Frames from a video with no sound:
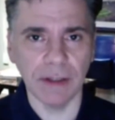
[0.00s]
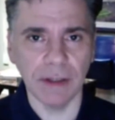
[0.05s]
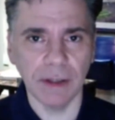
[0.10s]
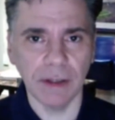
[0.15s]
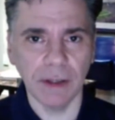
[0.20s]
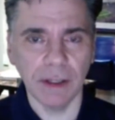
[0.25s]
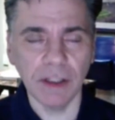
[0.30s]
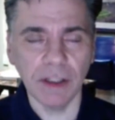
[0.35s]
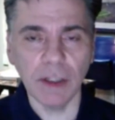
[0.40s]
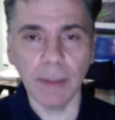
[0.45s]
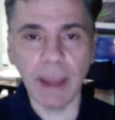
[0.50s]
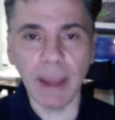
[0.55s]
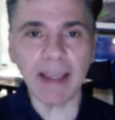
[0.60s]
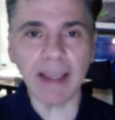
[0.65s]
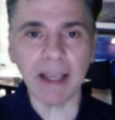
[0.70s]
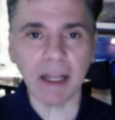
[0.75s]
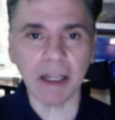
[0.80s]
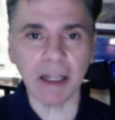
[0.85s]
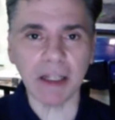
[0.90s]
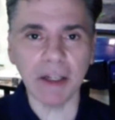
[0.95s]
To make it
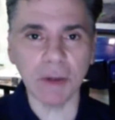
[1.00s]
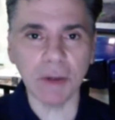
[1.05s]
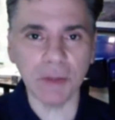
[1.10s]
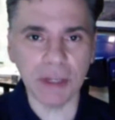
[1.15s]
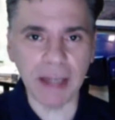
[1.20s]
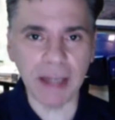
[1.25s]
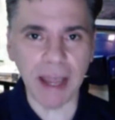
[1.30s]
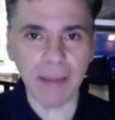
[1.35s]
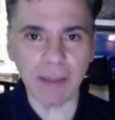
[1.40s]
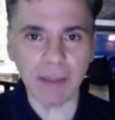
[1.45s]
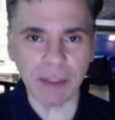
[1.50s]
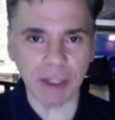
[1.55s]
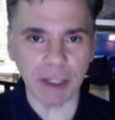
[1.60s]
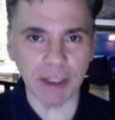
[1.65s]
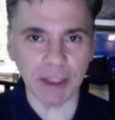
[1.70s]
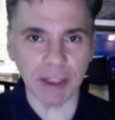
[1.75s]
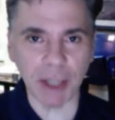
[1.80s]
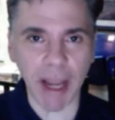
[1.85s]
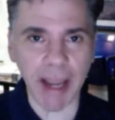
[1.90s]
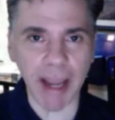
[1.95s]
clear the name is going to
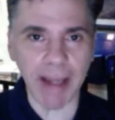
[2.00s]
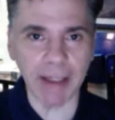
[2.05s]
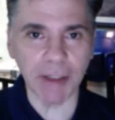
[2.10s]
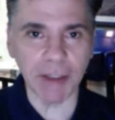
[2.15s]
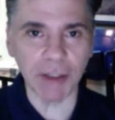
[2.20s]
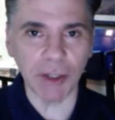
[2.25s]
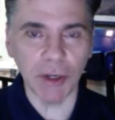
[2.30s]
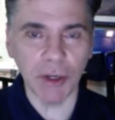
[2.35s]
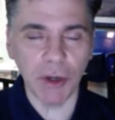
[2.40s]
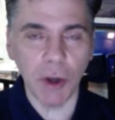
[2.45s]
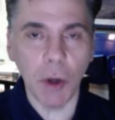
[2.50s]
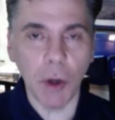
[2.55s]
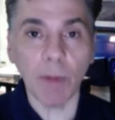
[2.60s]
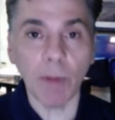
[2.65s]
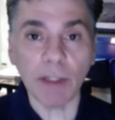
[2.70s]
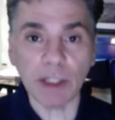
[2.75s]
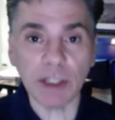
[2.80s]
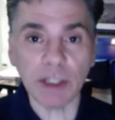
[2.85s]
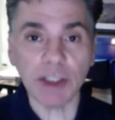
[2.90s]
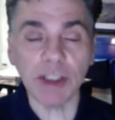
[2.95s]
change, but to
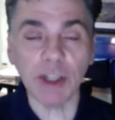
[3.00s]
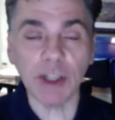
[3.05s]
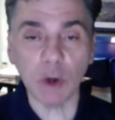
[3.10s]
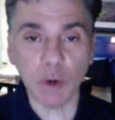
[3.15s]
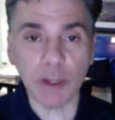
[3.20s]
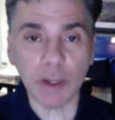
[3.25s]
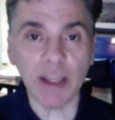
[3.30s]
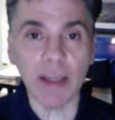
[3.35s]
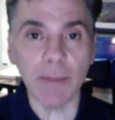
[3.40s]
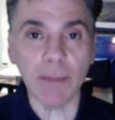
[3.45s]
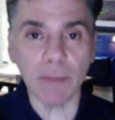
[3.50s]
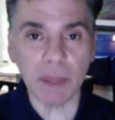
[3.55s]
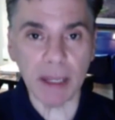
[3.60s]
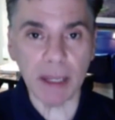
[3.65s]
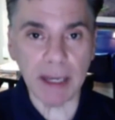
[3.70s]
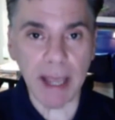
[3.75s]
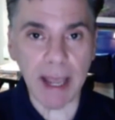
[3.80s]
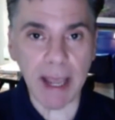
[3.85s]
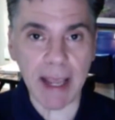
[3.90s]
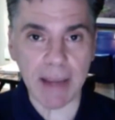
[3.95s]
still keep the
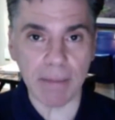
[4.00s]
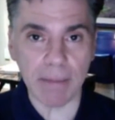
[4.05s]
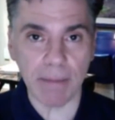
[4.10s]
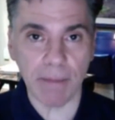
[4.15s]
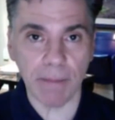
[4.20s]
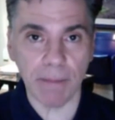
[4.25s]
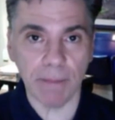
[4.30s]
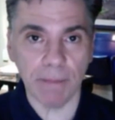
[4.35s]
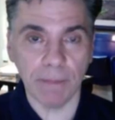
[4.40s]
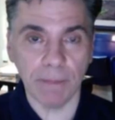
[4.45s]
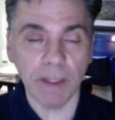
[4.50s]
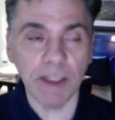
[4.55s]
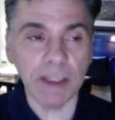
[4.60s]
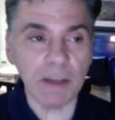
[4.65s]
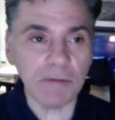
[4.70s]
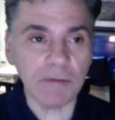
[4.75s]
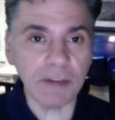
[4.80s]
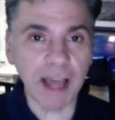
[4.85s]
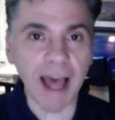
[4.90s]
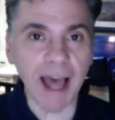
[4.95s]
name. You've
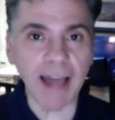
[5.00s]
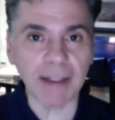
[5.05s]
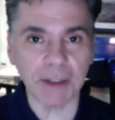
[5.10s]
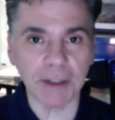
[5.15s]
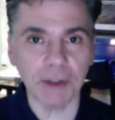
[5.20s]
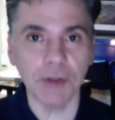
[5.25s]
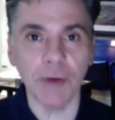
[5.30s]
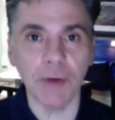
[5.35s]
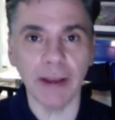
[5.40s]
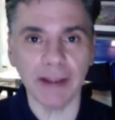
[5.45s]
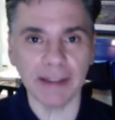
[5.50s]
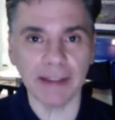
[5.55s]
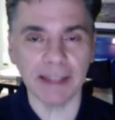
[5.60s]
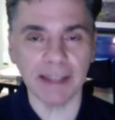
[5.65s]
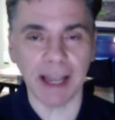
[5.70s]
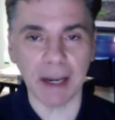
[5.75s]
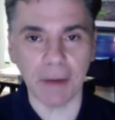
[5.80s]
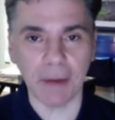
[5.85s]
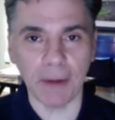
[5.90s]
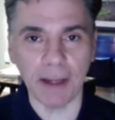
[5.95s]
got to
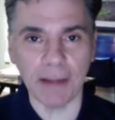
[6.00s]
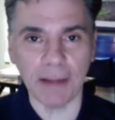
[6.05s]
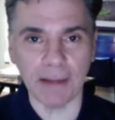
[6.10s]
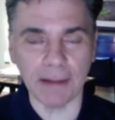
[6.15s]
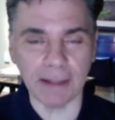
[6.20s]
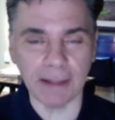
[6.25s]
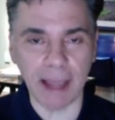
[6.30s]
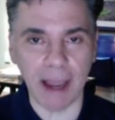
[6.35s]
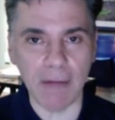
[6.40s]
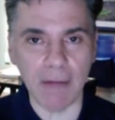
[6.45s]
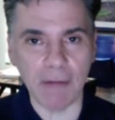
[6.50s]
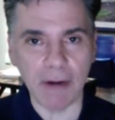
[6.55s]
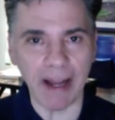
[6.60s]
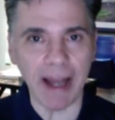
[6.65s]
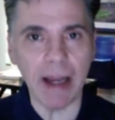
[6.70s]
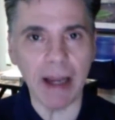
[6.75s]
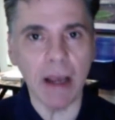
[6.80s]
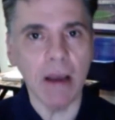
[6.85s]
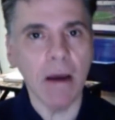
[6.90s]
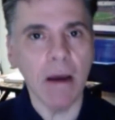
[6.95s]
accelerate this effort. And
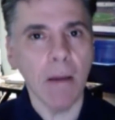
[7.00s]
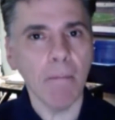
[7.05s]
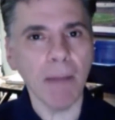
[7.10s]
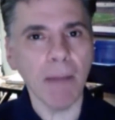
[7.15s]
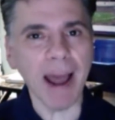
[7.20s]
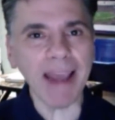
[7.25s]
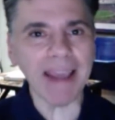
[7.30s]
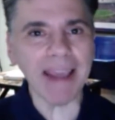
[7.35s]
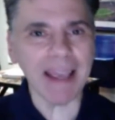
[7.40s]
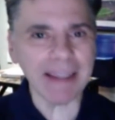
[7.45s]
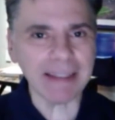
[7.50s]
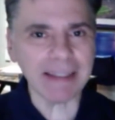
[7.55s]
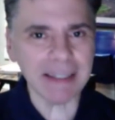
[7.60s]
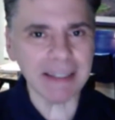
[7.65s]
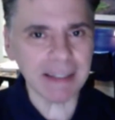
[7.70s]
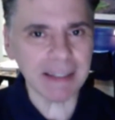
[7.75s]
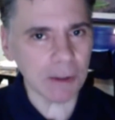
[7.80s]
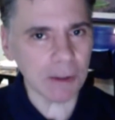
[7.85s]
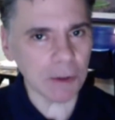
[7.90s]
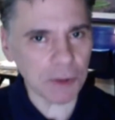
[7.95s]
my guess is there are
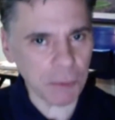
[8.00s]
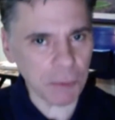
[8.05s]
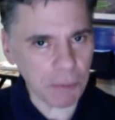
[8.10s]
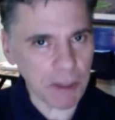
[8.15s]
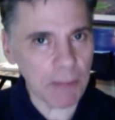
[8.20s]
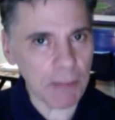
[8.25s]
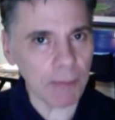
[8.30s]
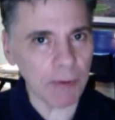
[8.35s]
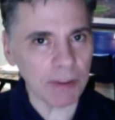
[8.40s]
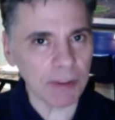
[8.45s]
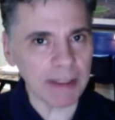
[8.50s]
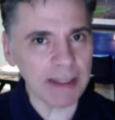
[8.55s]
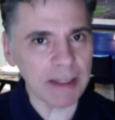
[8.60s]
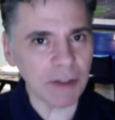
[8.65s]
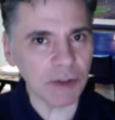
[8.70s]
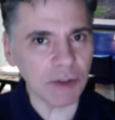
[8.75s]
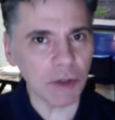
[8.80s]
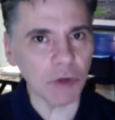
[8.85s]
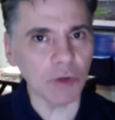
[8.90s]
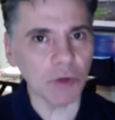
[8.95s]
some people in league
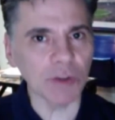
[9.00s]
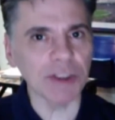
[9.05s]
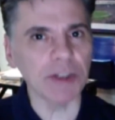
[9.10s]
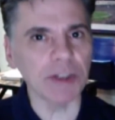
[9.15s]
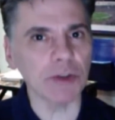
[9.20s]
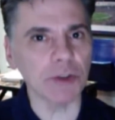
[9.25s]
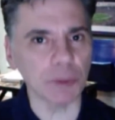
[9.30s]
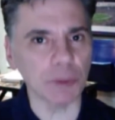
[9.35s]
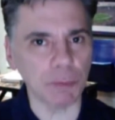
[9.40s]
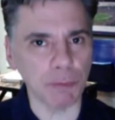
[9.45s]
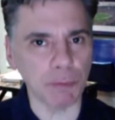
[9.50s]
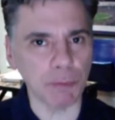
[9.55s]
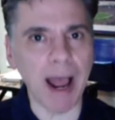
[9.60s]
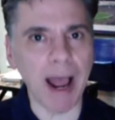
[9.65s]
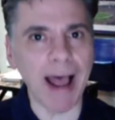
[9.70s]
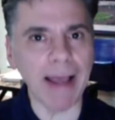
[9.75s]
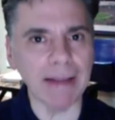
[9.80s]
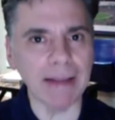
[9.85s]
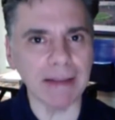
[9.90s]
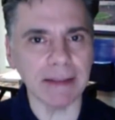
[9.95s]
circles that are
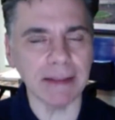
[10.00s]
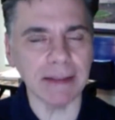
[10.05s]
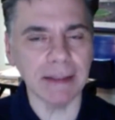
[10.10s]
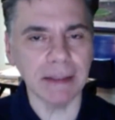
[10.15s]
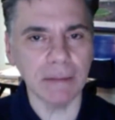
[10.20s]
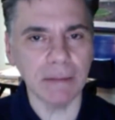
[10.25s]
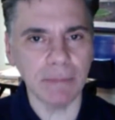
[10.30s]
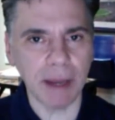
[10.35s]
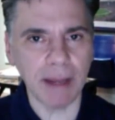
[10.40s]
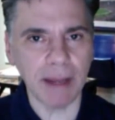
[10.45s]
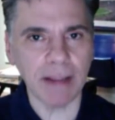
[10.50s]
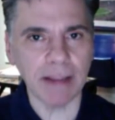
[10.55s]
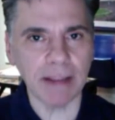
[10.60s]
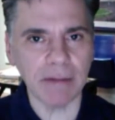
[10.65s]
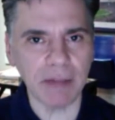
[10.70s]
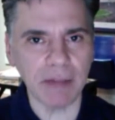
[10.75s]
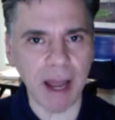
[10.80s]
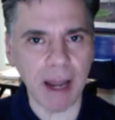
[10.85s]
surprised by this development.